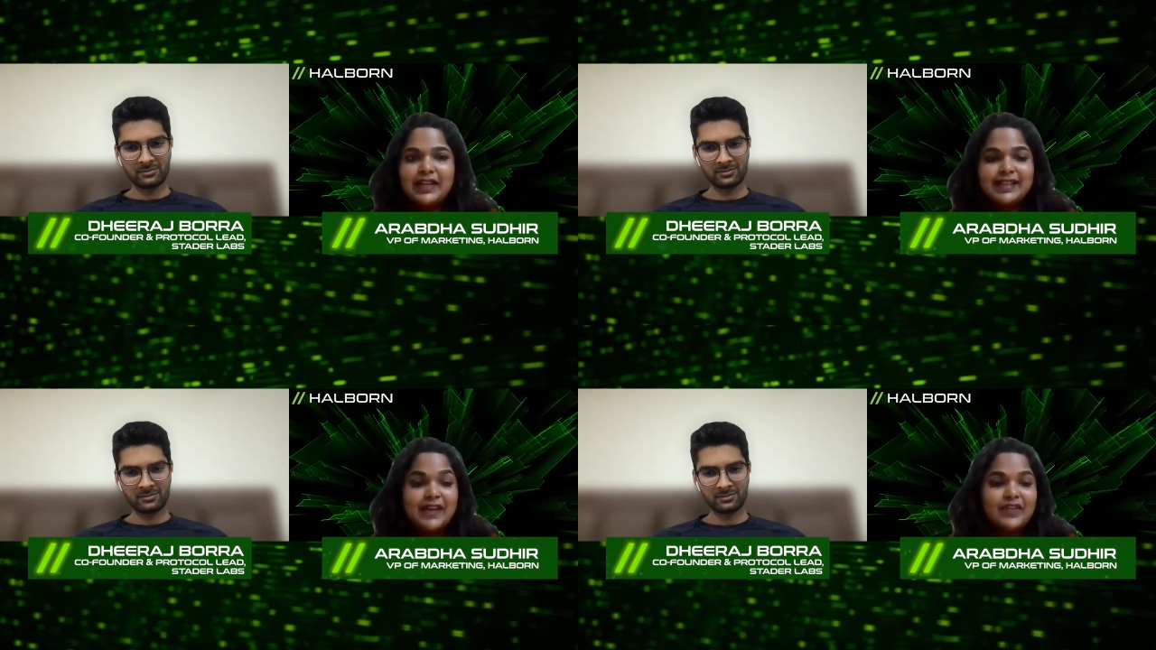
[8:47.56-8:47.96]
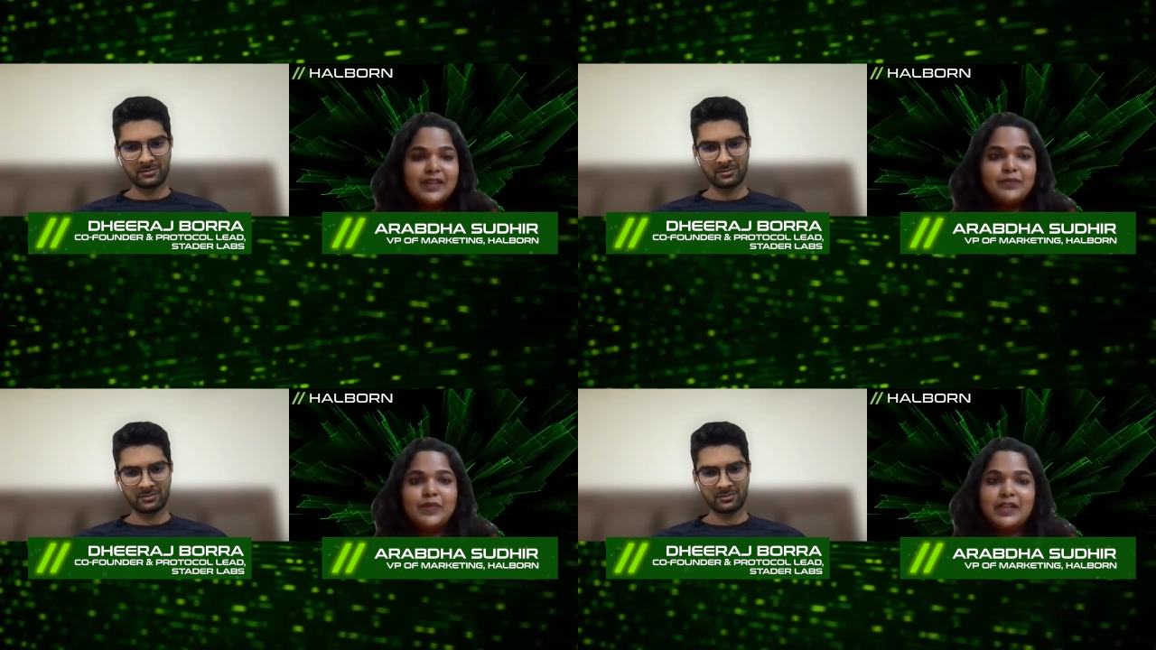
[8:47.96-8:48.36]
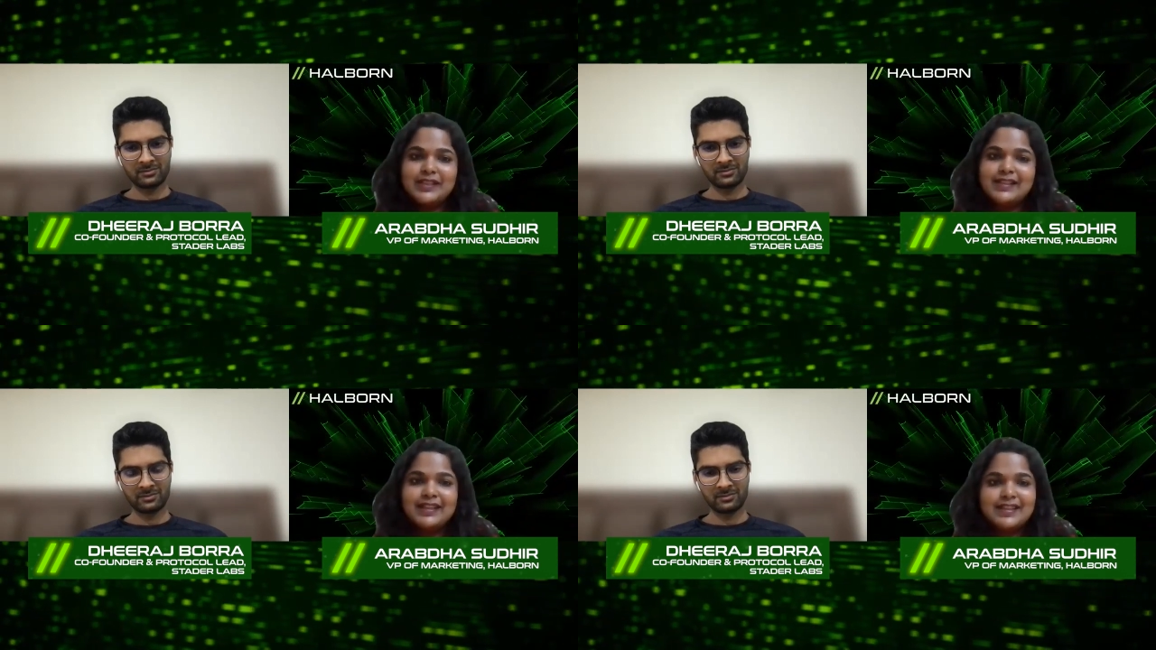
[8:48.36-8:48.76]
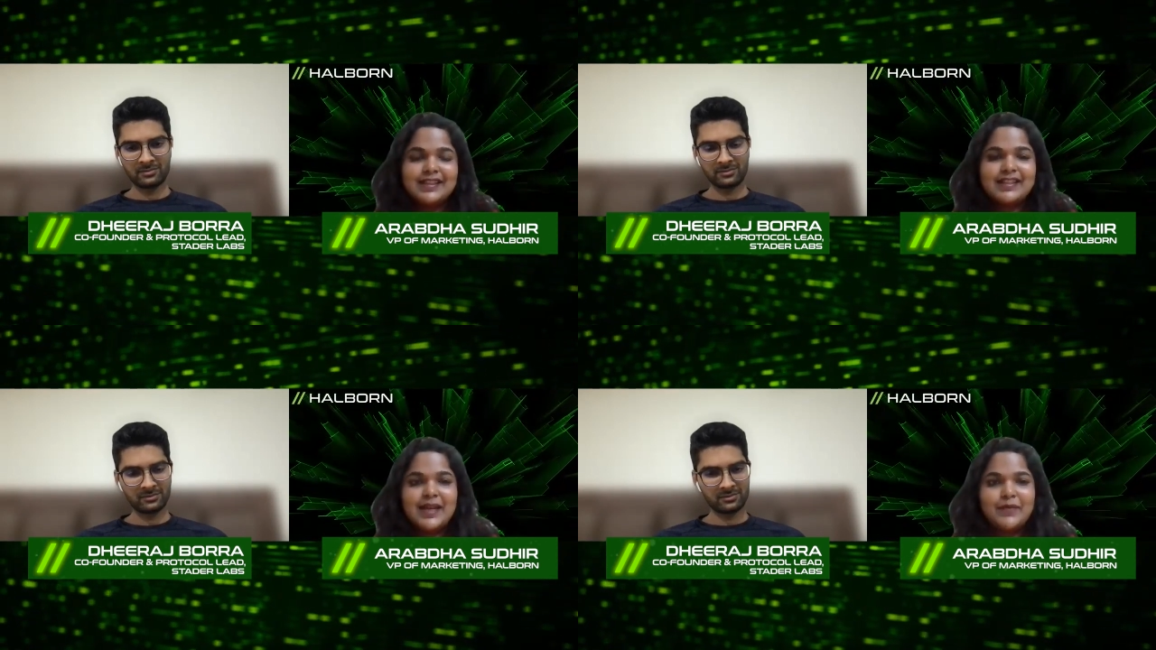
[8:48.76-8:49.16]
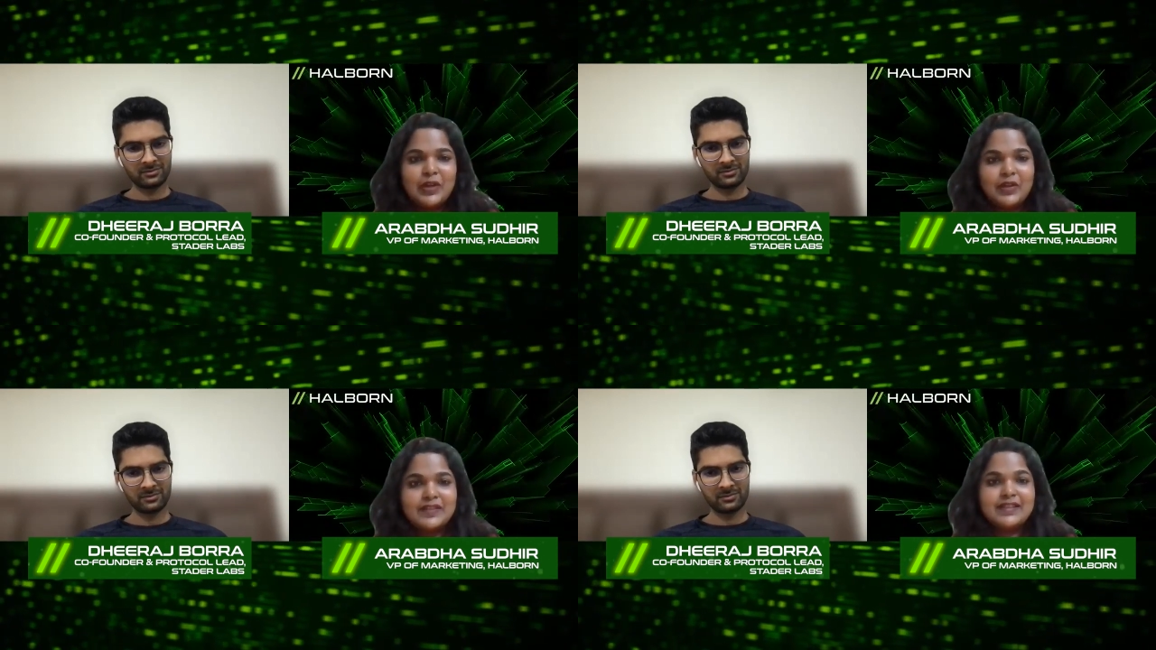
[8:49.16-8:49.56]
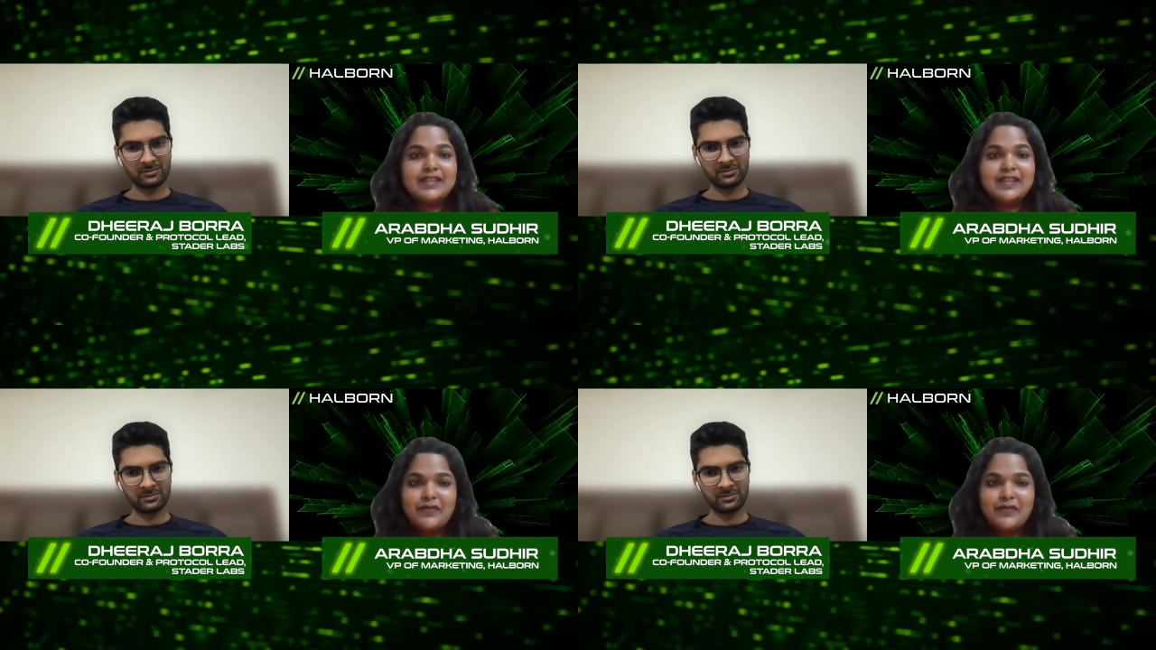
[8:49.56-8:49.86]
Speaker 1: plus having multi-sigs and time logs,